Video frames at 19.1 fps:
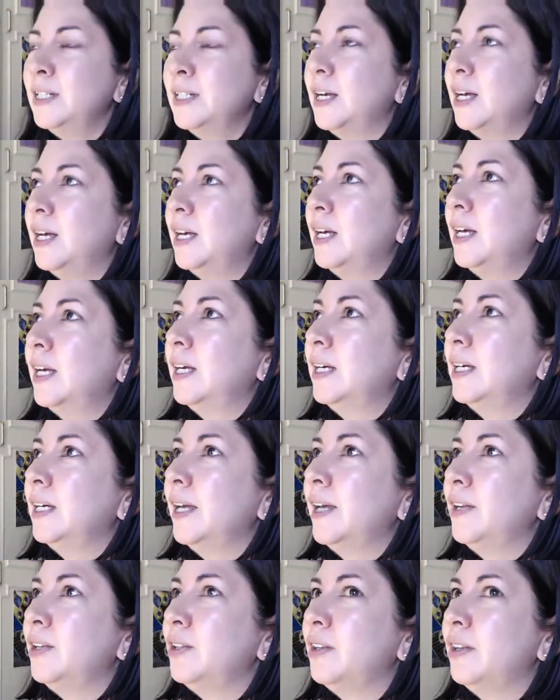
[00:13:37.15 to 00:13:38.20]

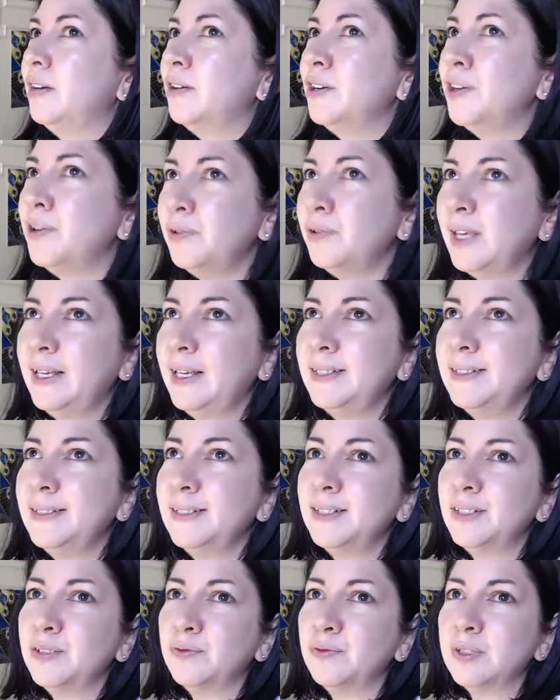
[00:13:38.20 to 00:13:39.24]
and there are no
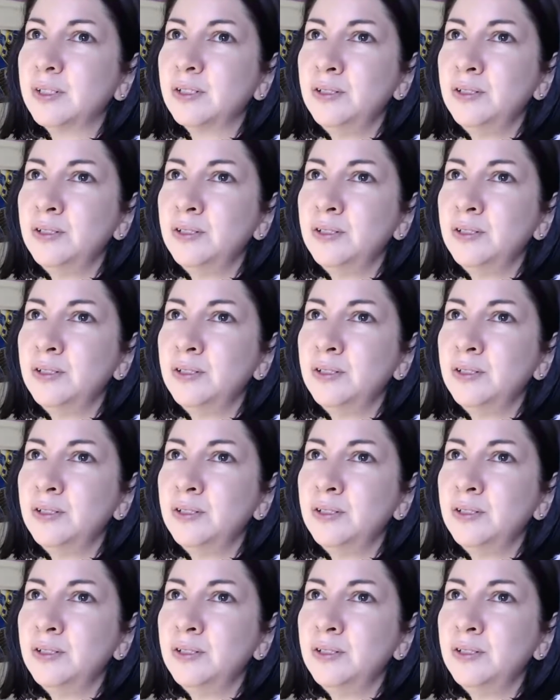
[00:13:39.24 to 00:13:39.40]
cases of this